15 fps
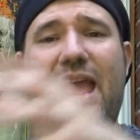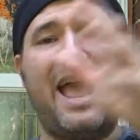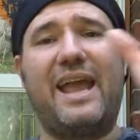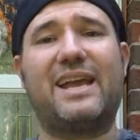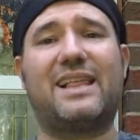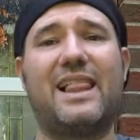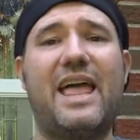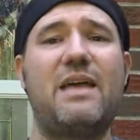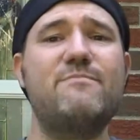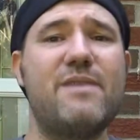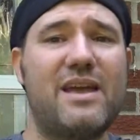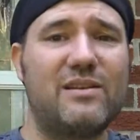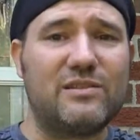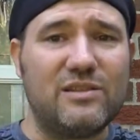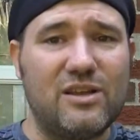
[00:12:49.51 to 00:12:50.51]
And glam
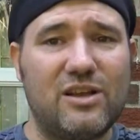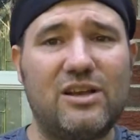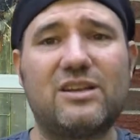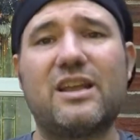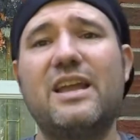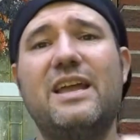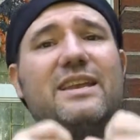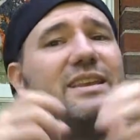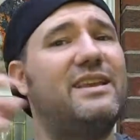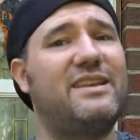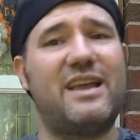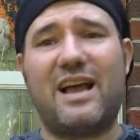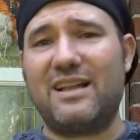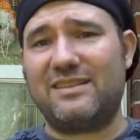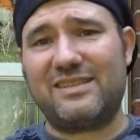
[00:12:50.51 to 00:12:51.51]
metal look did
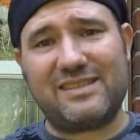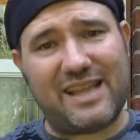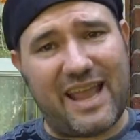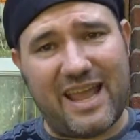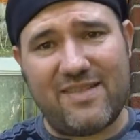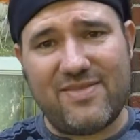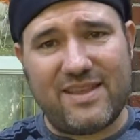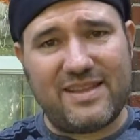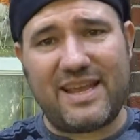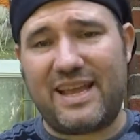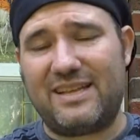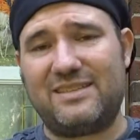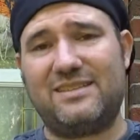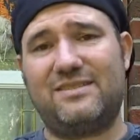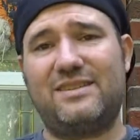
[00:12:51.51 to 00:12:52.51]
not stand the
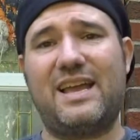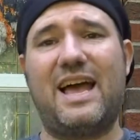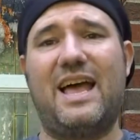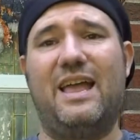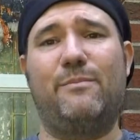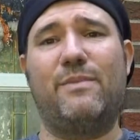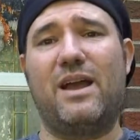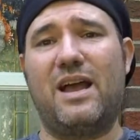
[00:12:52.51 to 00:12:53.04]
test of time,